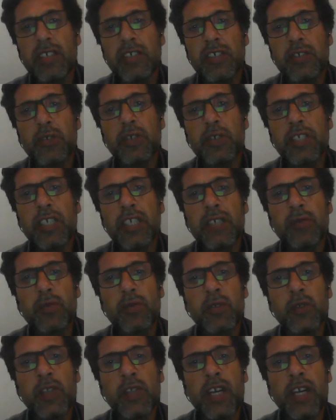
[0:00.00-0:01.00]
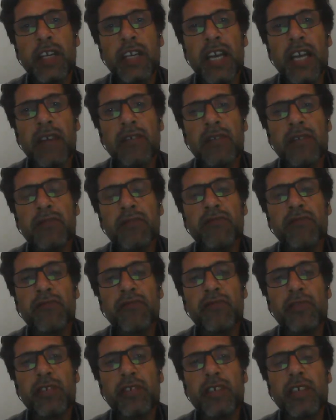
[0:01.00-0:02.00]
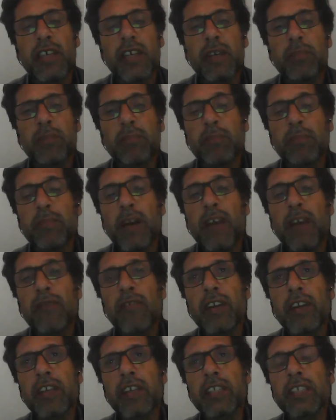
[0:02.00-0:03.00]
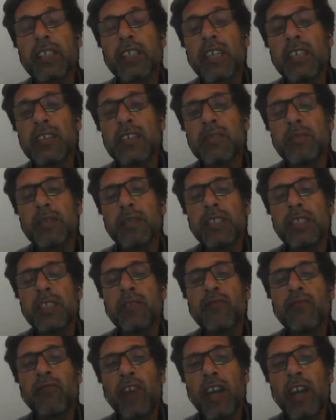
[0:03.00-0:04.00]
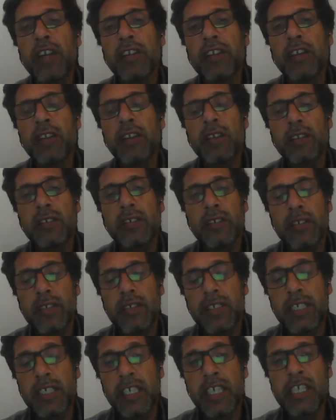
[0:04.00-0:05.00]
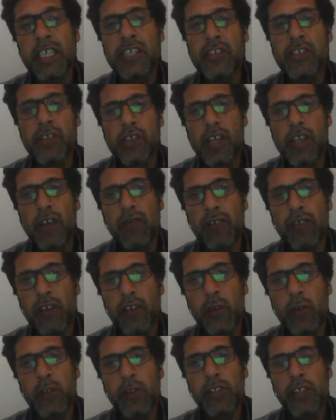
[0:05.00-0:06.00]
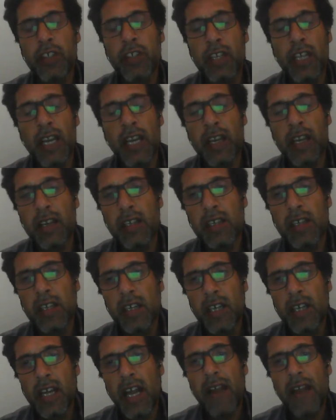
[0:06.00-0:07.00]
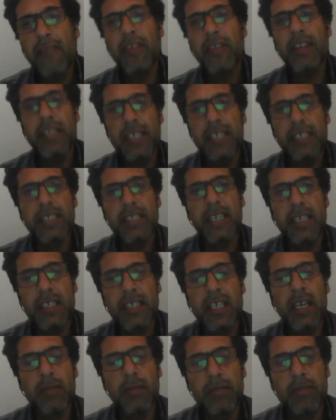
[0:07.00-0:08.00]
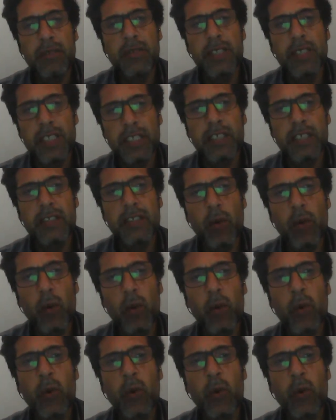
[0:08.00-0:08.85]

So here we do not have a perfect, consummate, and final negation of colonial everything that comes with it. No.